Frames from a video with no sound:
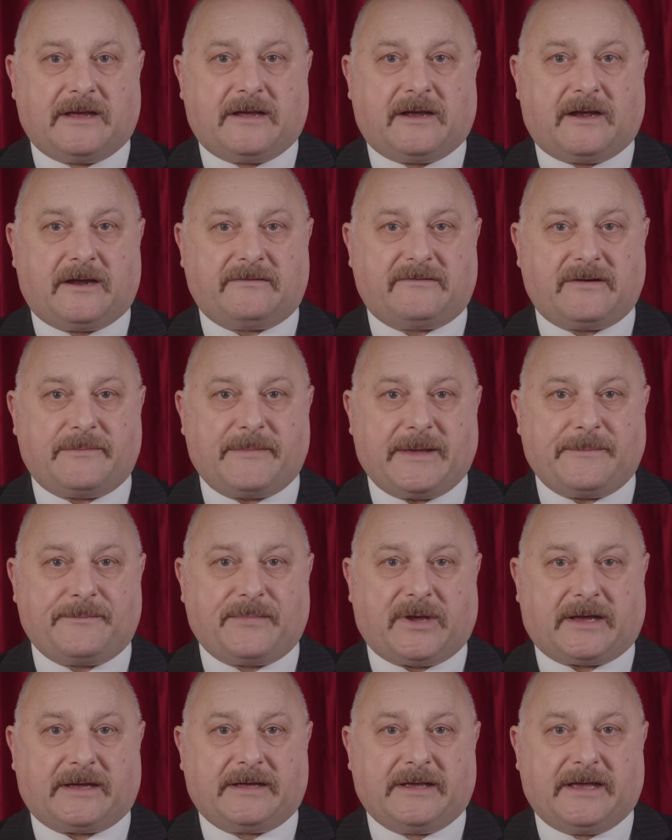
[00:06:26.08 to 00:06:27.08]
And
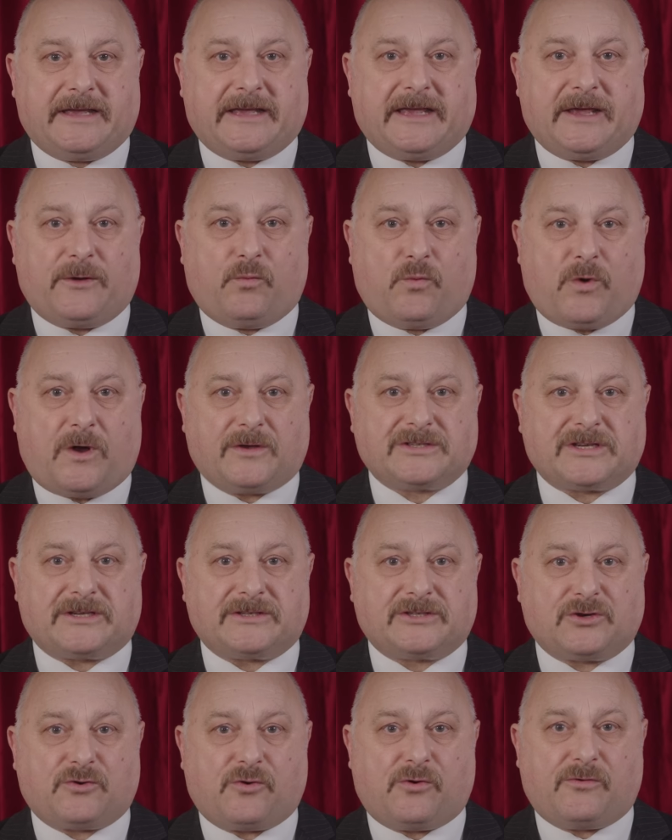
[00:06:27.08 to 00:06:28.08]
remember, it was a
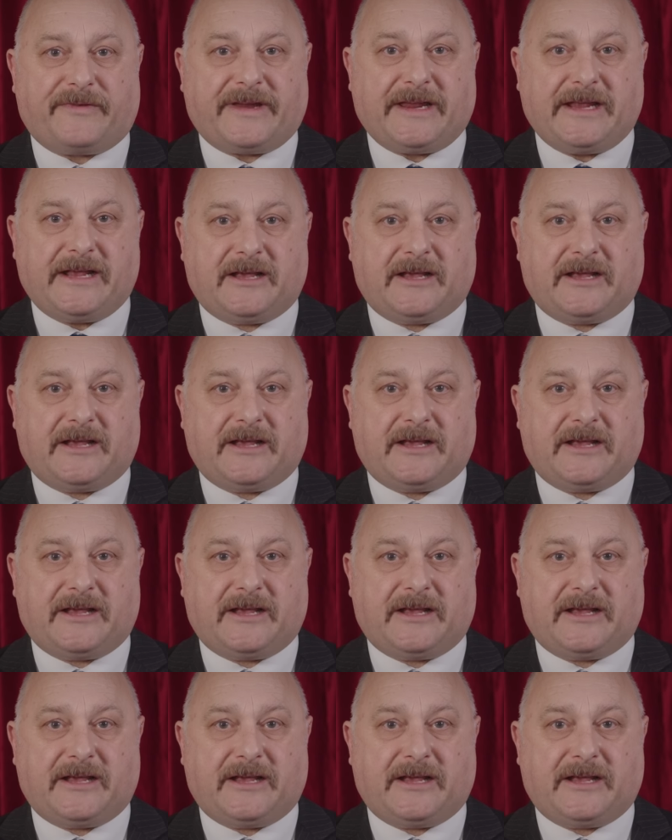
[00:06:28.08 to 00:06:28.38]
Tory